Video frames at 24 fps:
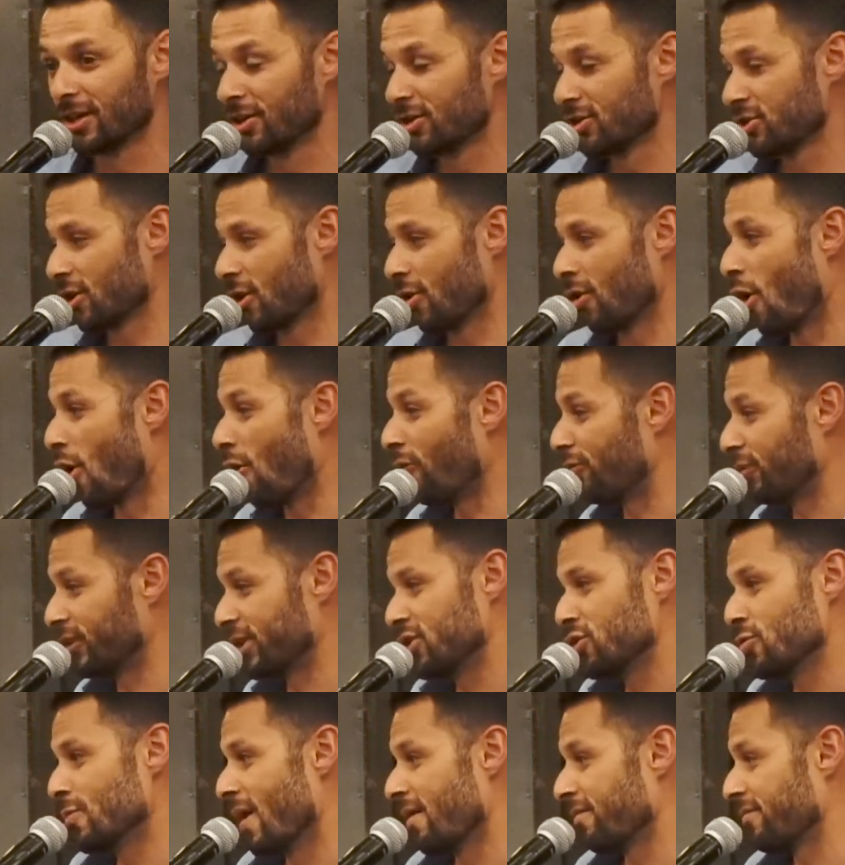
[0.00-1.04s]
So
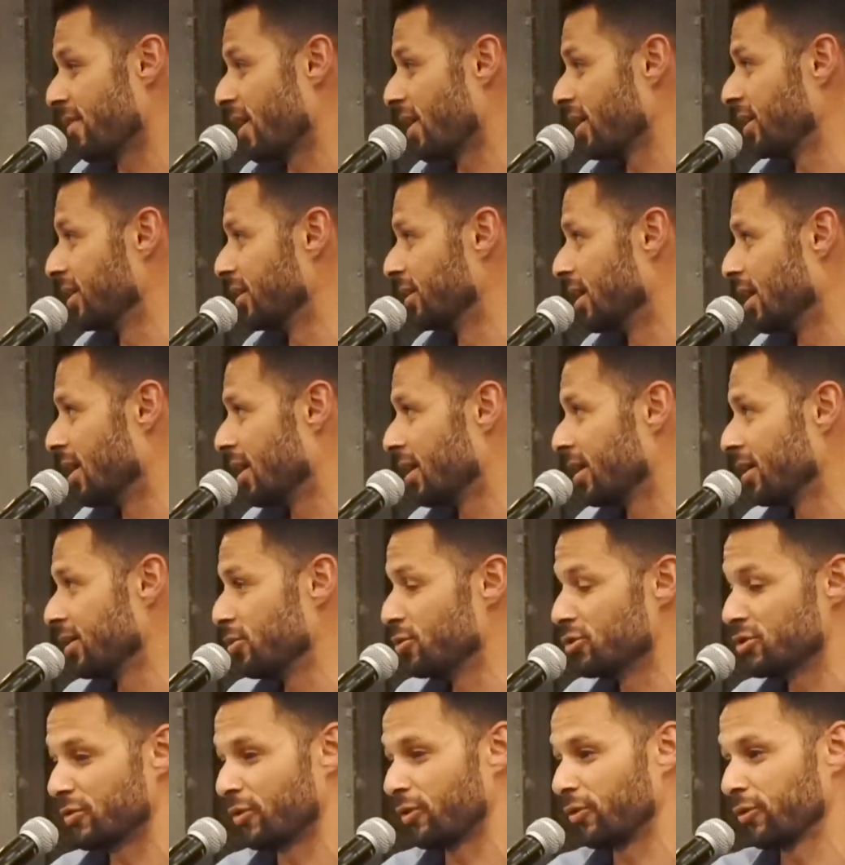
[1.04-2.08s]
hopefully you might find it
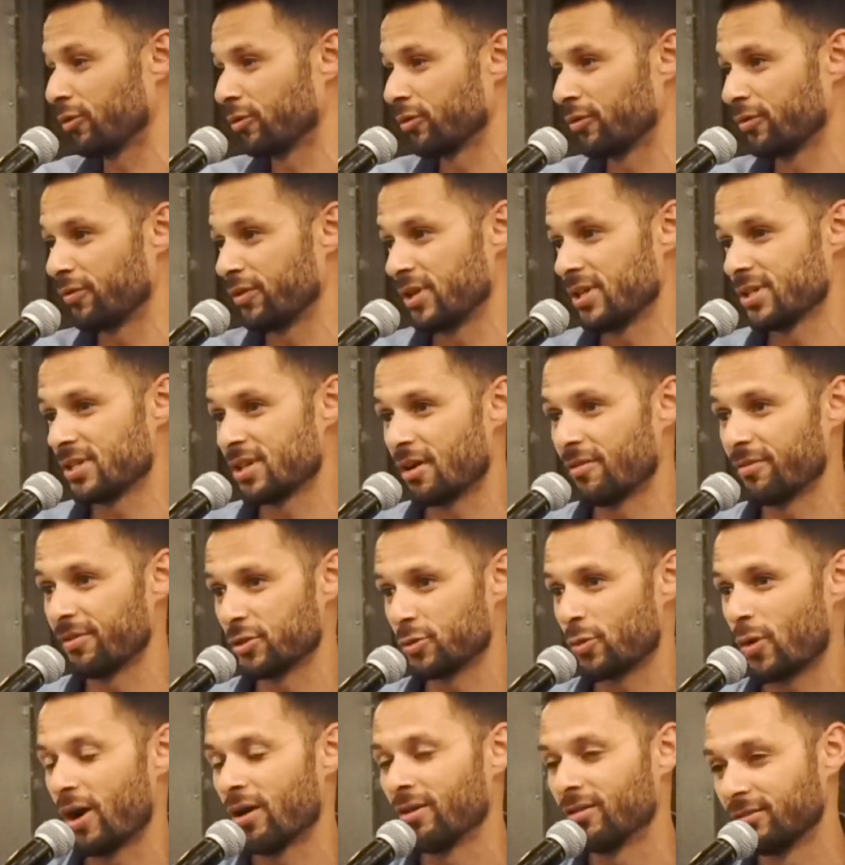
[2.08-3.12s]
useful for yourself as
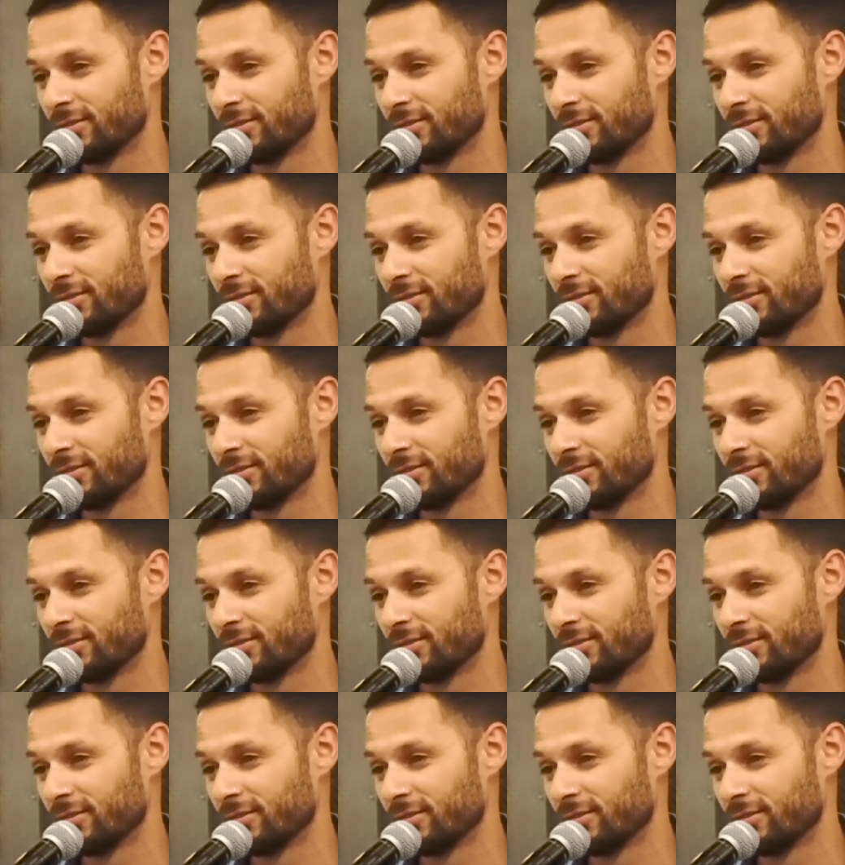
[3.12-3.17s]
well.